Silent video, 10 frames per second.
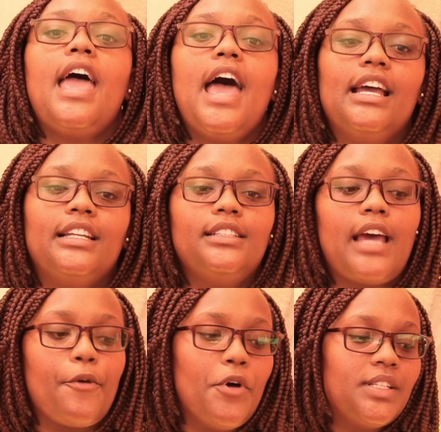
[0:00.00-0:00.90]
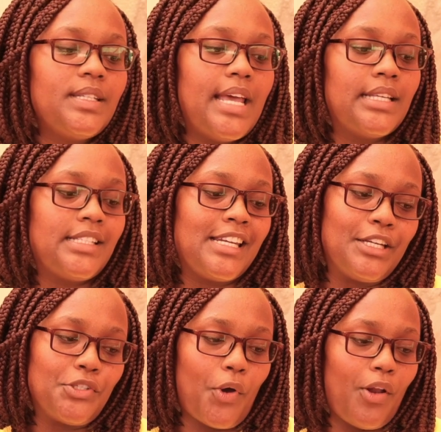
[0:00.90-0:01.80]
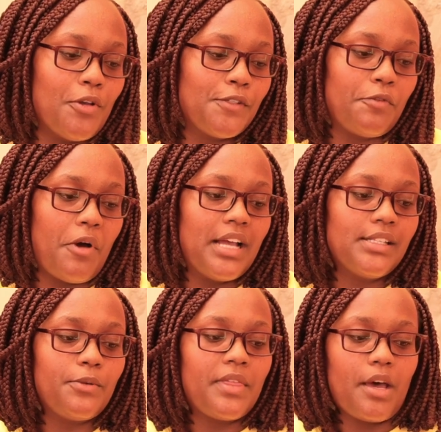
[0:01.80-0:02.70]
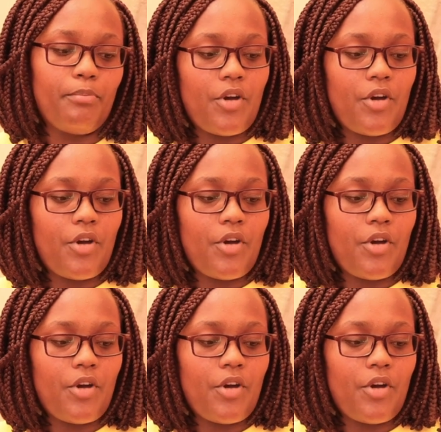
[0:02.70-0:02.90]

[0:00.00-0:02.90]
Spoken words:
And I want Destiny to close for us with a